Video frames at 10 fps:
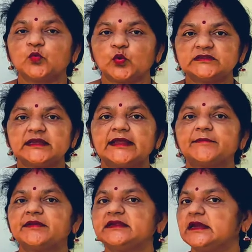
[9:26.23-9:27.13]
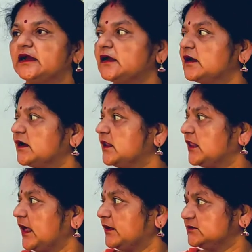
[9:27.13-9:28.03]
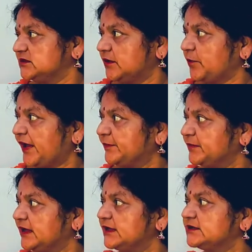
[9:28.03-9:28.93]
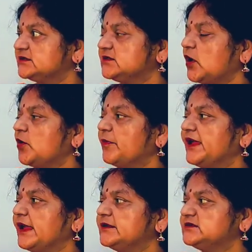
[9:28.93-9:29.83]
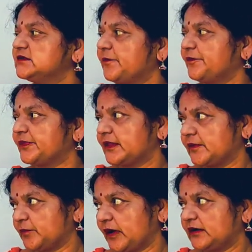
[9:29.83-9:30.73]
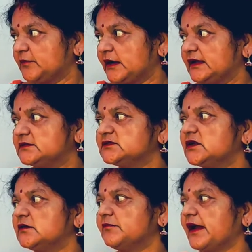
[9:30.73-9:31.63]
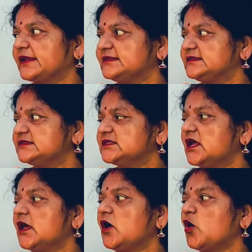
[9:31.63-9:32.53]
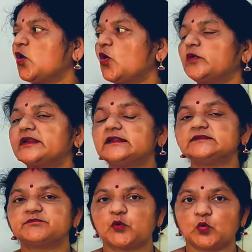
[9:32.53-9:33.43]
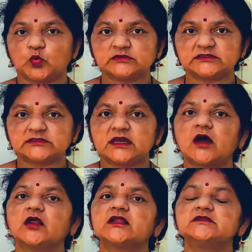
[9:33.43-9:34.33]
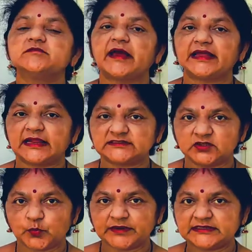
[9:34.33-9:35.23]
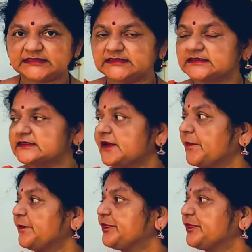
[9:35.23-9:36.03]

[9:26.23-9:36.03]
when they were young, any time, like maybe in studies or in sports or in other activities,